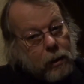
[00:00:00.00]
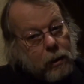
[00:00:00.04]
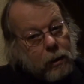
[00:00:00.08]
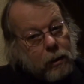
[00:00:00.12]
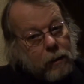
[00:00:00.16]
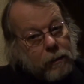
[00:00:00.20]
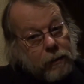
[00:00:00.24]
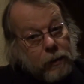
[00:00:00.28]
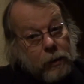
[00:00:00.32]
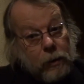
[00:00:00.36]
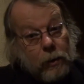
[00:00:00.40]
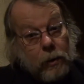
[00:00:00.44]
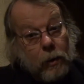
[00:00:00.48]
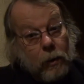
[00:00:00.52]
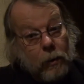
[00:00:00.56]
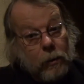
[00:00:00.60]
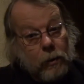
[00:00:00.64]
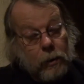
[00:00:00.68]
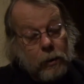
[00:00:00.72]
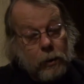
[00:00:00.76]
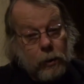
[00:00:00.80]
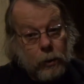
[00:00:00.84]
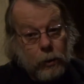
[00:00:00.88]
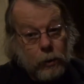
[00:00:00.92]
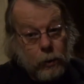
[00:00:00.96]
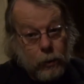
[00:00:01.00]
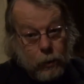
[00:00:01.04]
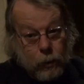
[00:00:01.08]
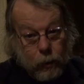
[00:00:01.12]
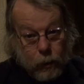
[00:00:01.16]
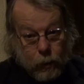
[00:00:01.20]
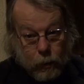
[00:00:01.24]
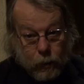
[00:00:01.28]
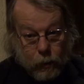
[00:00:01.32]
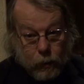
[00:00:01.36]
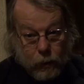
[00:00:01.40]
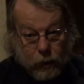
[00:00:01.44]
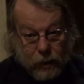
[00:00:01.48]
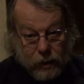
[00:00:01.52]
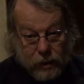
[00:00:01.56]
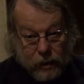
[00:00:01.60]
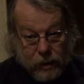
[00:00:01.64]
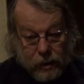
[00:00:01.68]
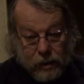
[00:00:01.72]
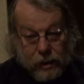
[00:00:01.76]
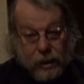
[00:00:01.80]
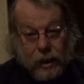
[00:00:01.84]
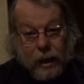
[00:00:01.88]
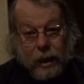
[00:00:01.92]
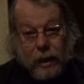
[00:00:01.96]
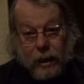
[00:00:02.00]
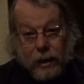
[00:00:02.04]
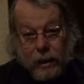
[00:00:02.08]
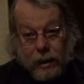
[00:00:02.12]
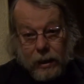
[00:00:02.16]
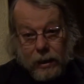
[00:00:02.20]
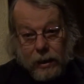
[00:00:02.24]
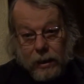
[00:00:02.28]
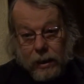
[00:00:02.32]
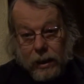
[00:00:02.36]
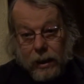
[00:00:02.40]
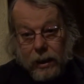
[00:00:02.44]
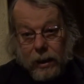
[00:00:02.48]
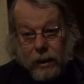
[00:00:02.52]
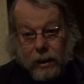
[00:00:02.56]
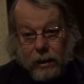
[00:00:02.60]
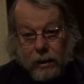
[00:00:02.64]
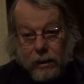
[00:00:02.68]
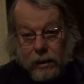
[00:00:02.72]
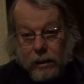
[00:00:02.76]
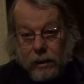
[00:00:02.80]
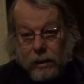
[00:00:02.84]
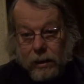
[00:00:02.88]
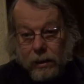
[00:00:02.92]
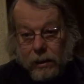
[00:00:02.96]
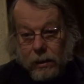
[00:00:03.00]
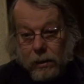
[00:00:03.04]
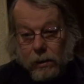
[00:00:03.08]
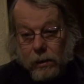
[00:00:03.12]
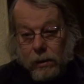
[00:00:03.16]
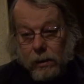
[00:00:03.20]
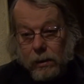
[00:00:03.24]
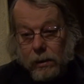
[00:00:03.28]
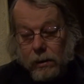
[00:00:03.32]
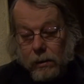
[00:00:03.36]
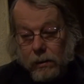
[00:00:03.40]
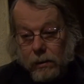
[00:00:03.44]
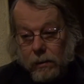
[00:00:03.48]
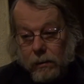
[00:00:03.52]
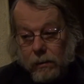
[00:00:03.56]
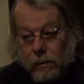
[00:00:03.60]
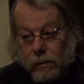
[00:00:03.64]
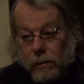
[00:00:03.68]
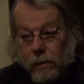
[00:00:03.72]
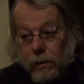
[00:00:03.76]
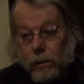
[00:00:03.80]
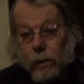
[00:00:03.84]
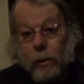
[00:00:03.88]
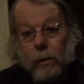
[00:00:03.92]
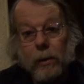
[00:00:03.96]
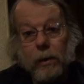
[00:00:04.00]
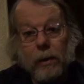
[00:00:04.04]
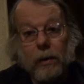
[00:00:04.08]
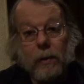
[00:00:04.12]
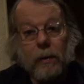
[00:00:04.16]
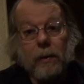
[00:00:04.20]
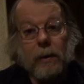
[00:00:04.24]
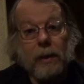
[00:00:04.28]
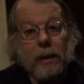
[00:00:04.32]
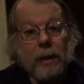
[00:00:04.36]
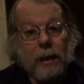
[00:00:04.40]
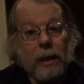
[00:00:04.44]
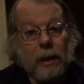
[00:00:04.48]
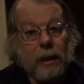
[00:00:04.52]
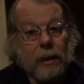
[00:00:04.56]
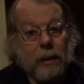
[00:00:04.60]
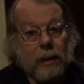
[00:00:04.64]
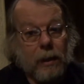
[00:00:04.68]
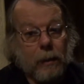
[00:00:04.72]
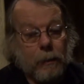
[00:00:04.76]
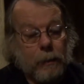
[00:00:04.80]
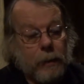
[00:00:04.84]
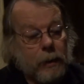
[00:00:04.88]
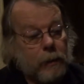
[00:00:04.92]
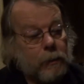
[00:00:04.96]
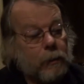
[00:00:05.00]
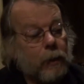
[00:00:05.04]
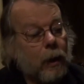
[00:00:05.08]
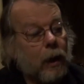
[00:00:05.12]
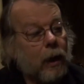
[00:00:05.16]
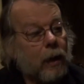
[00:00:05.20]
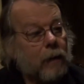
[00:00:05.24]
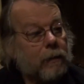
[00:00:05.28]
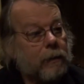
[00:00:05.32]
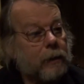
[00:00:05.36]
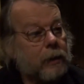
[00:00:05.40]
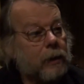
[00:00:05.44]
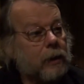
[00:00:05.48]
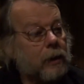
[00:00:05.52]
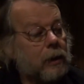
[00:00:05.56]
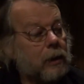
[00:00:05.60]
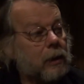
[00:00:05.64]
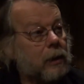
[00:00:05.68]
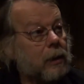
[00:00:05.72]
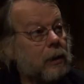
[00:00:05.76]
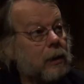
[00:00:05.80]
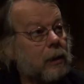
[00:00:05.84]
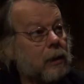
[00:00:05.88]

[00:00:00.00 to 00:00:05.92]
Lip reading: If you don't do what society says, you're going to end up in poverty.